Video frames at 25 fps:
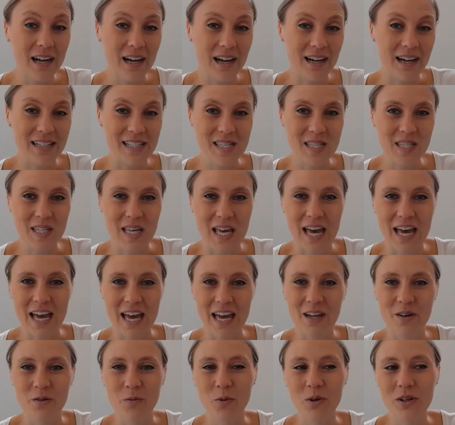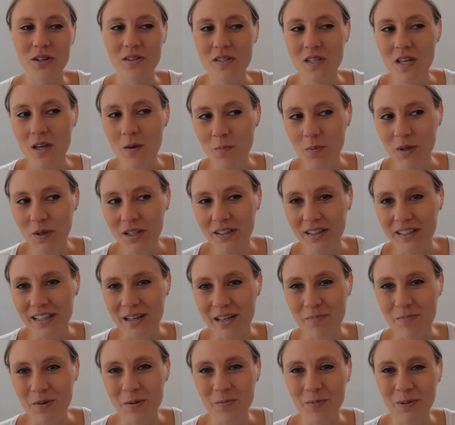I said, well,
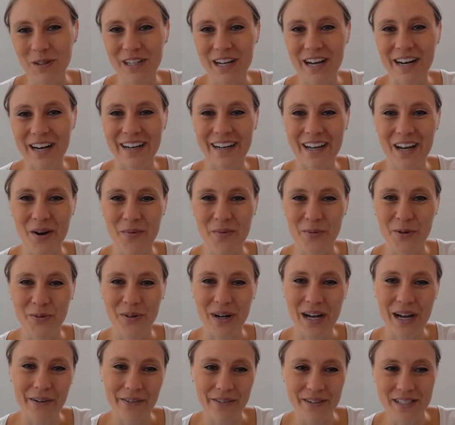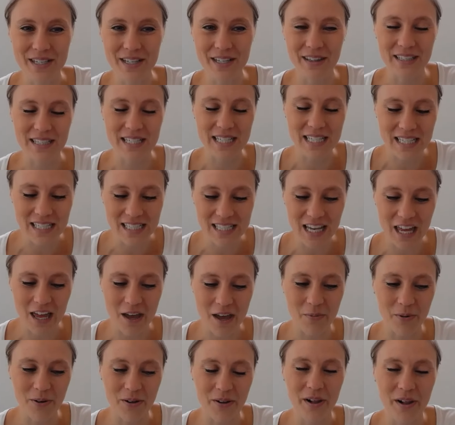typically people kind of come around to the T
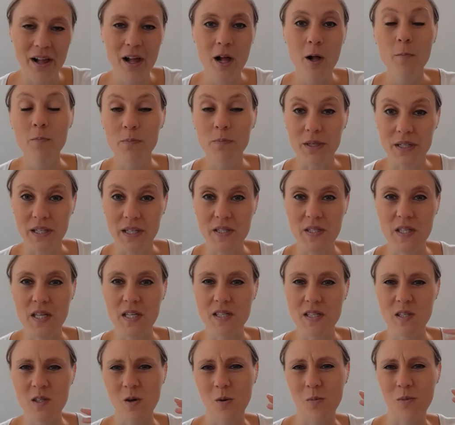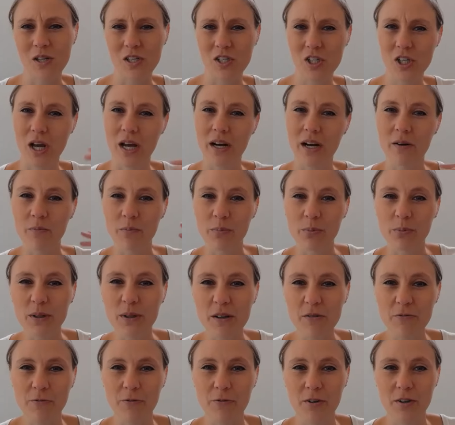table because it's so much kind of
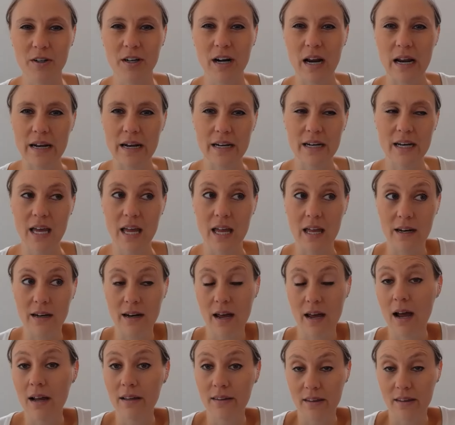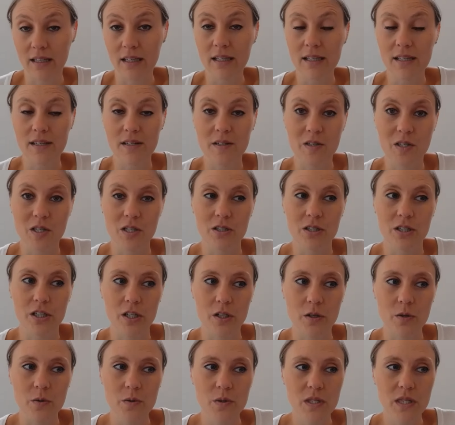briefer and I think easier to
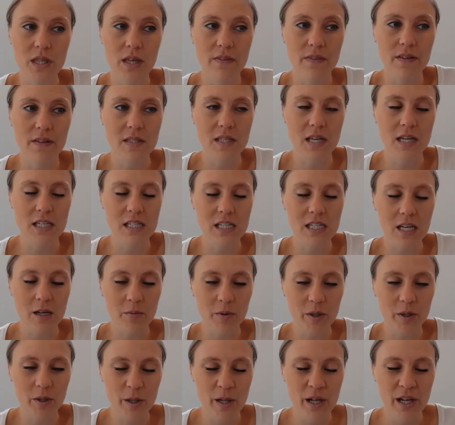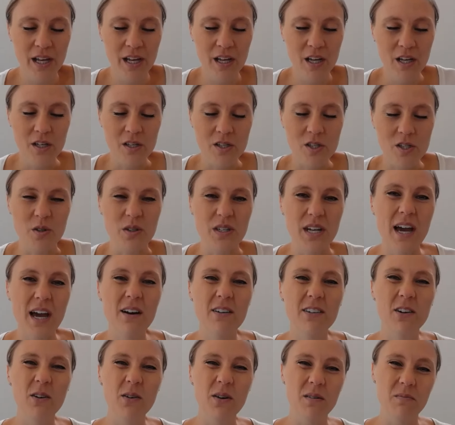use than the Z table. So
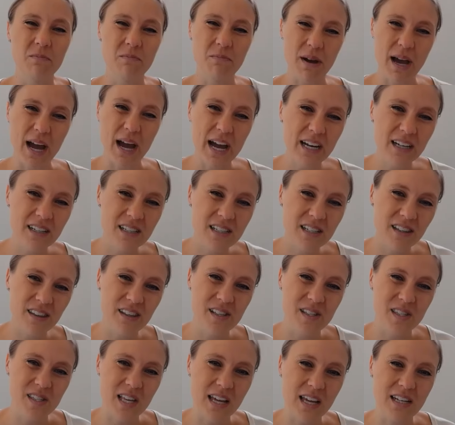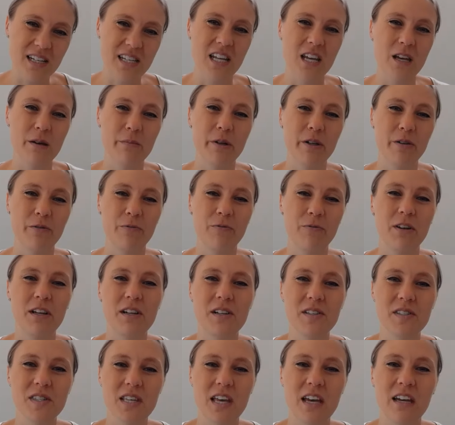now going back to the Z table
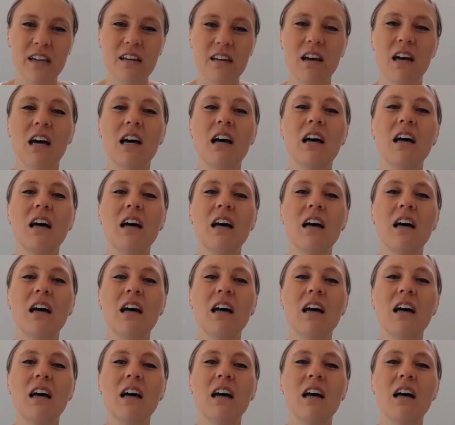feels like,